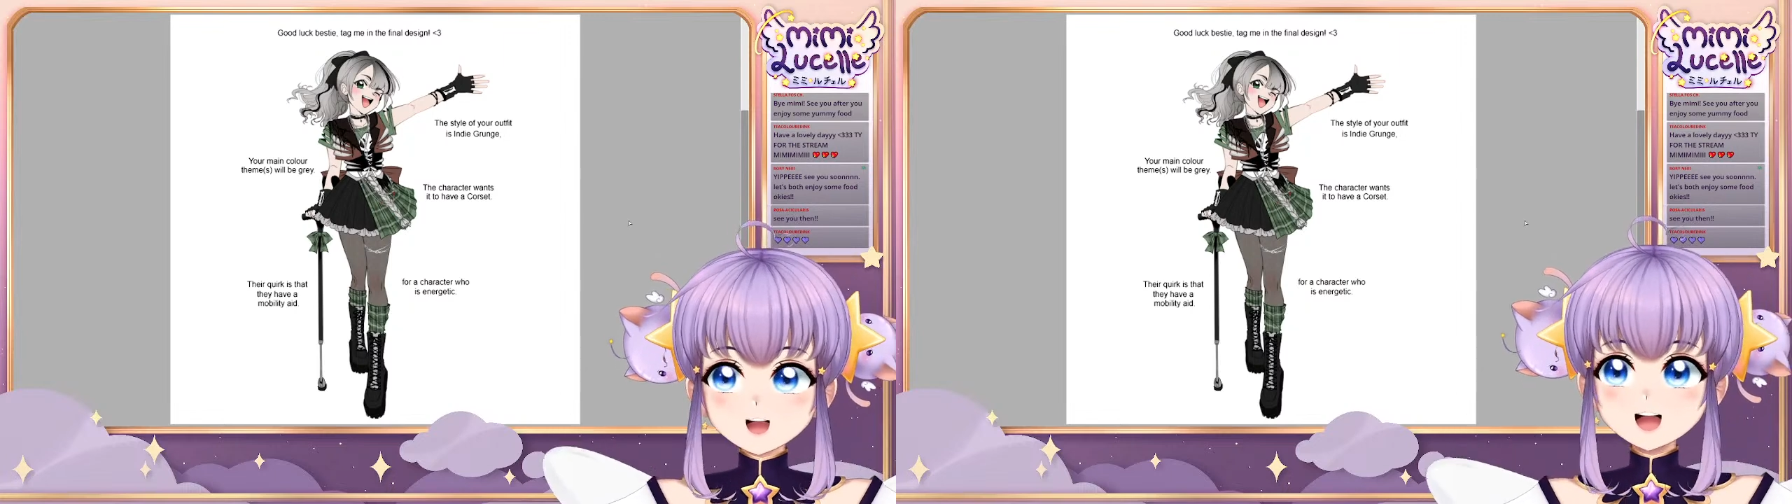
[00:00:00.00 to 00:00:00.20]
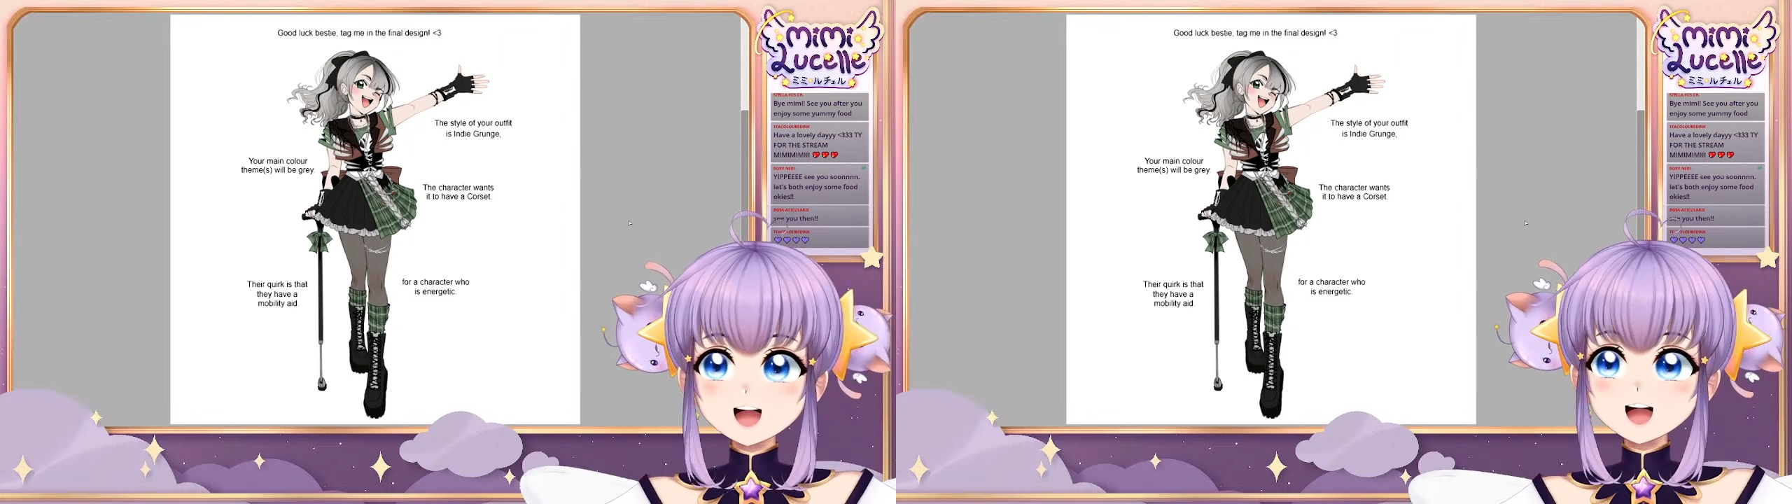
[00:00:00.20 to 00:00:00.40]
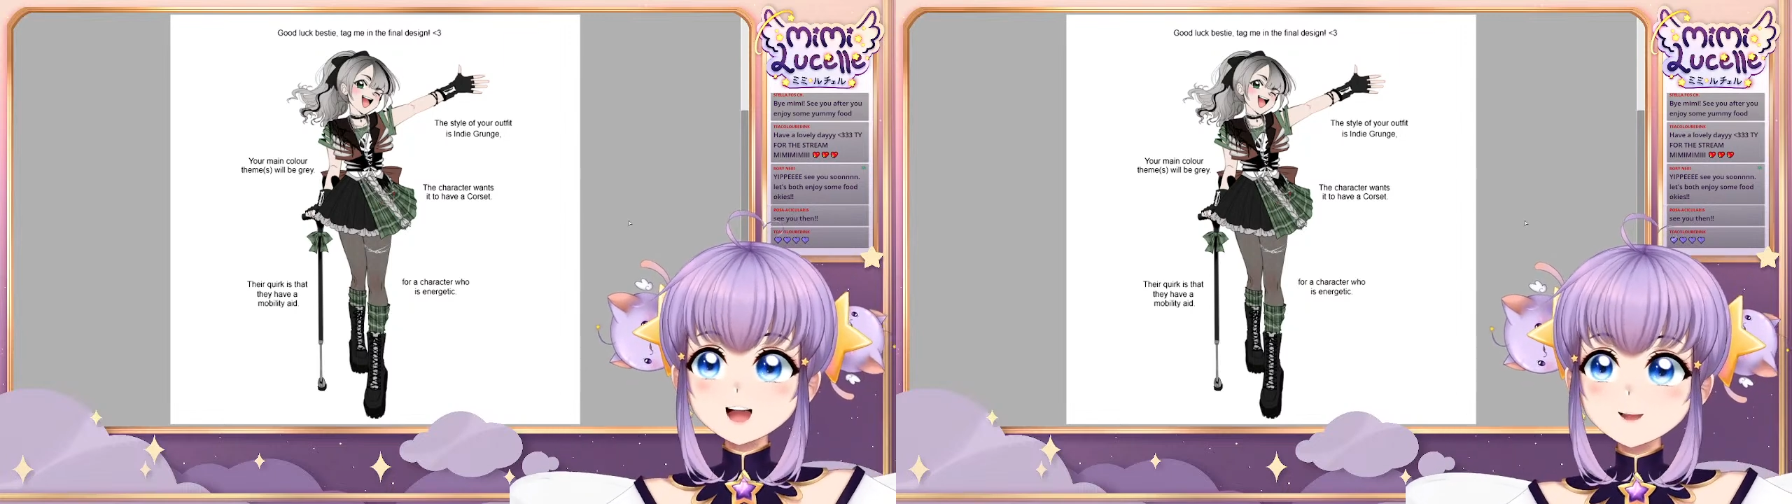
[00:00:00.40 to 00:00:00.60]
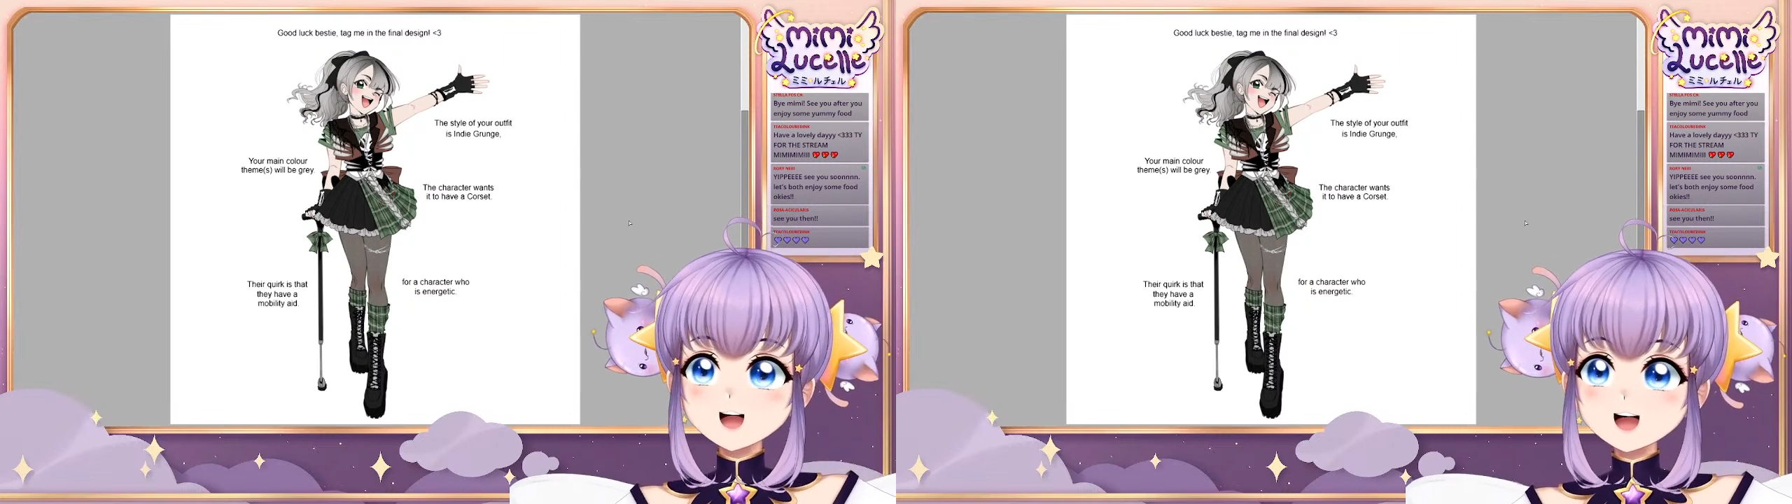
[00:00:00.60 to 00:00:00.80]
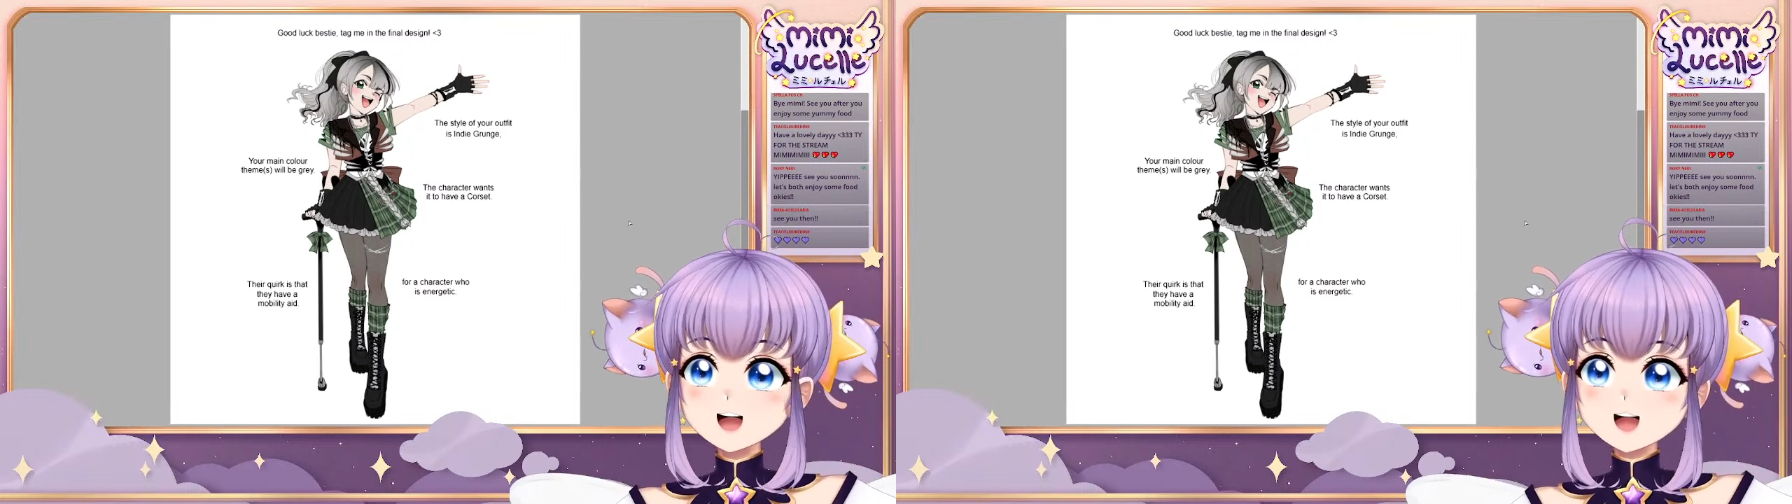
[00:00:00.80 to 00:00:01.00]
now, everybody.
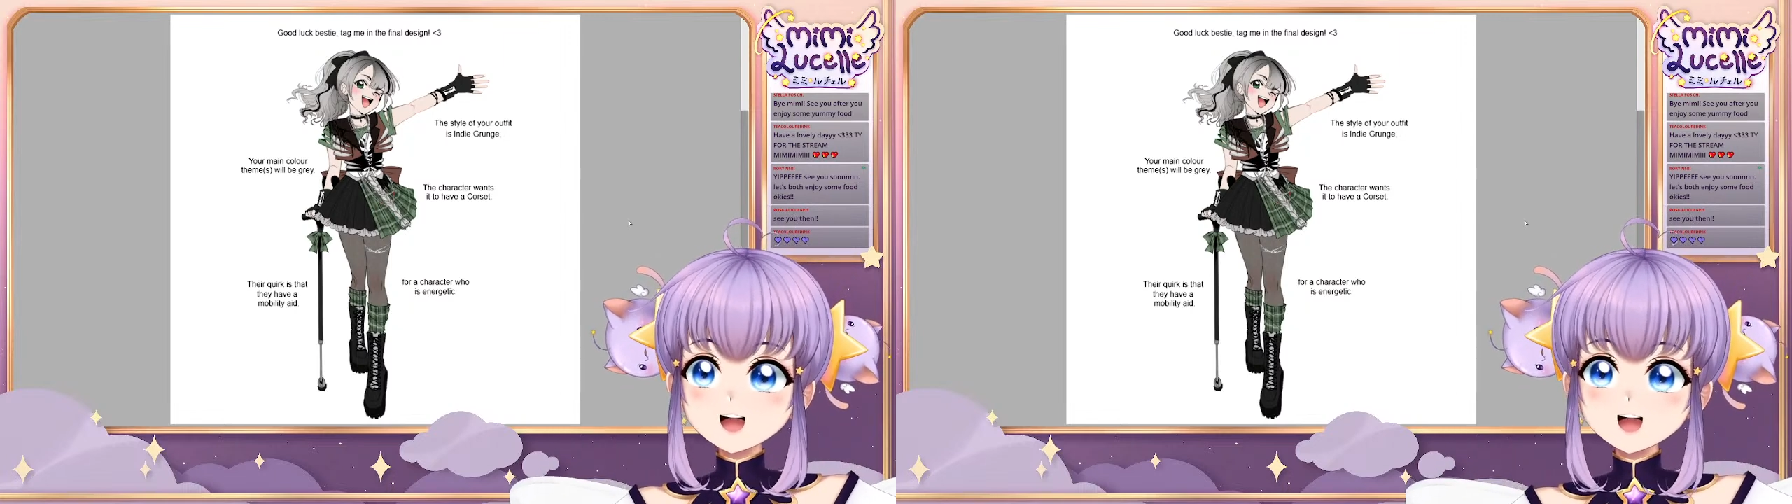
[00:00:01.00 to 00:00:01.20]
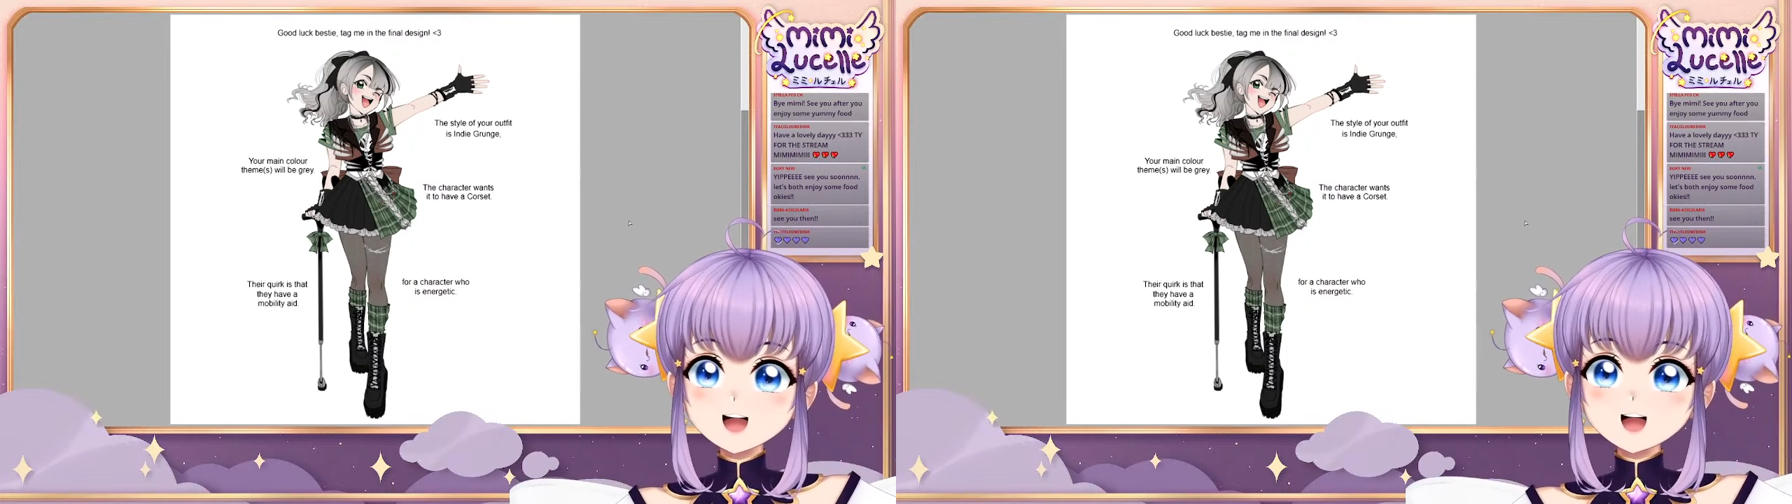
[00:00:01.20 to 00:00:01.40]
Have a lovely